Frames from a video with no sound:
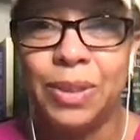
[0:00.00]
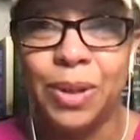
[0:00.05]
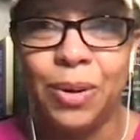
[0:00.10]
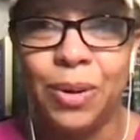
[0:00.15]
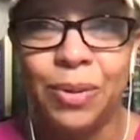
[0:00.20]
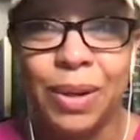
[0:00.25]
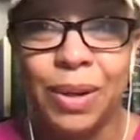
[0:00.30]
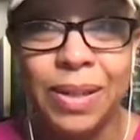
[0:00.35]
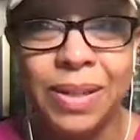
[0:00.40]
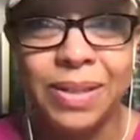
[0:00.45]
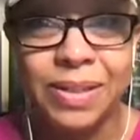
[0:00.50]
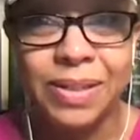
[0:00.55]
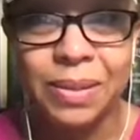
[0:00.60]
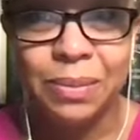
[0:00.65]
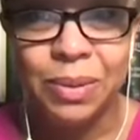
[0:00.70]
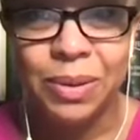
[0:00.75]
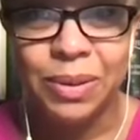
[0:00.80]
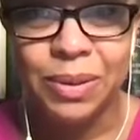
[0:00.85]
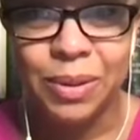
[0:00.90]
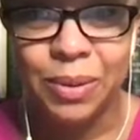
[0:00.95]
already
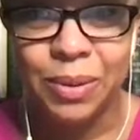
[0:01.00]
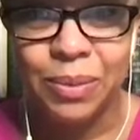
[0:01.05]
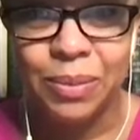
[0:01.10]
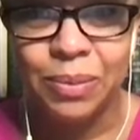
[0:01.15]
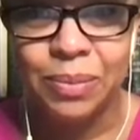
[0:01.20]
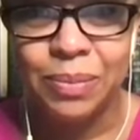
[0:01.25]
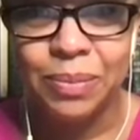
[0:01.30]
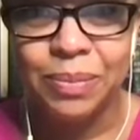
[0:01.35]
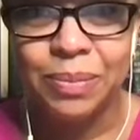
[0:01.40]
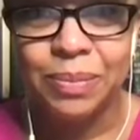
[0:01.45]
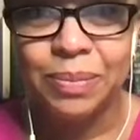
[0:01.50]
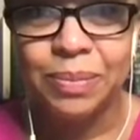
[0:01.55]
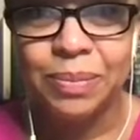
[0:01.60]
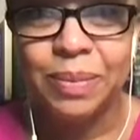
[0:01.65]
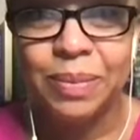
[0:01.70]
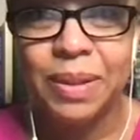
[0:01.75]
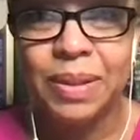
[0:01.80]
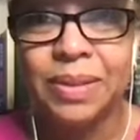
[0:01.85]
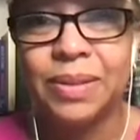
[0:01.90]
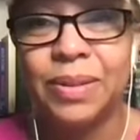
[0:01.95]
someone's home.
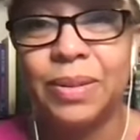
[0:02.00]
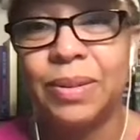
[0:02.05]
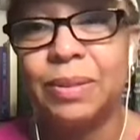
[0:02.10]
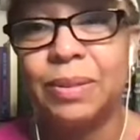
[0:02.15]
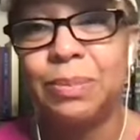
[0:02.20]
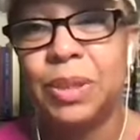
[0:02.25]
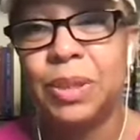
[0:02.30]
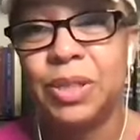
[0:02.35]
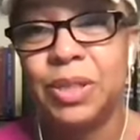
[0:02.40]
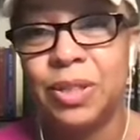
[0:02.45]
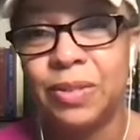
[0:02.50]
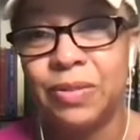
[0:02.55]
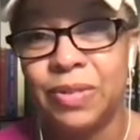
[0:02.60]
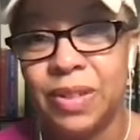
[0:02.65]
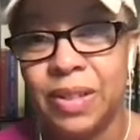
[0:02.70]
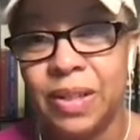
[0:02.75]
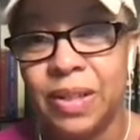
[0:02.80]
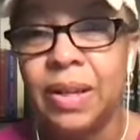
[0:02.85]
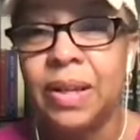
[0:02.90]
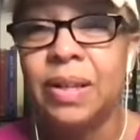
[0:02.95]
And so it's been
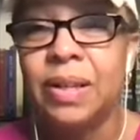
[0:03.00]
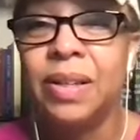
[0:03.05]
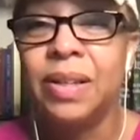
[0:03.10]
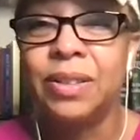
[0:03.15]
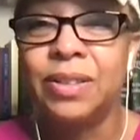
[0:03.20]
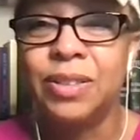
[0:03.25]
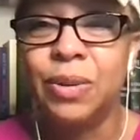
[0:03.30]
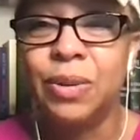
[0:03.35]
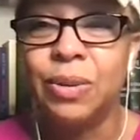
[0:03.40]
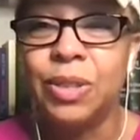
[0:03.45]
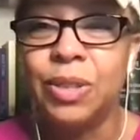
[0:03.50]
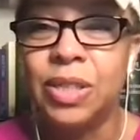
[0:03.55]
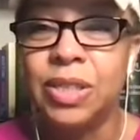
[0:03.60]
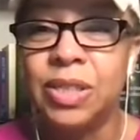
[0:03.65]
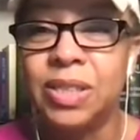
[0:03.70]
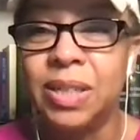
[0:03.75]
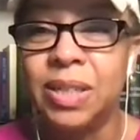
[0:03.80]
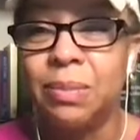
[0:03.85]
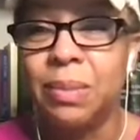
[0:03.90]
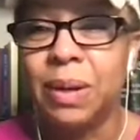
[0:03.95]
shifting, you know, so it
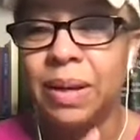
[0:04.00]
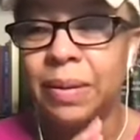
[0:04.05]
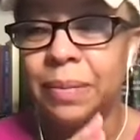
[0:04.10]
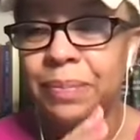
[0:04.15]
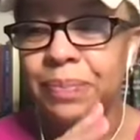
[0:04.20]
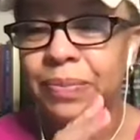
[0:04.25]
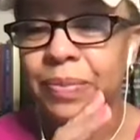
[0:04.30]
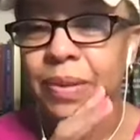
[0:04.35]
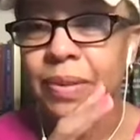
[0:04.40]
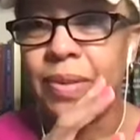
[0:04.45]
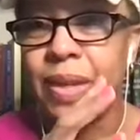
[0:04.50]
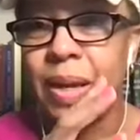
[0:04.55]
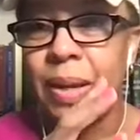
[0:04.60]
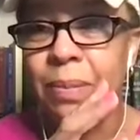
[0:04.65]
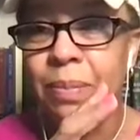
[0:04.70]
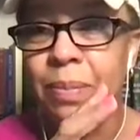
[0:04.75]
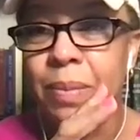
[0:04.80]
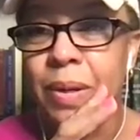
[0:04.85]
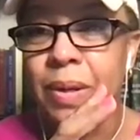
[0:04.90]
just seemed like they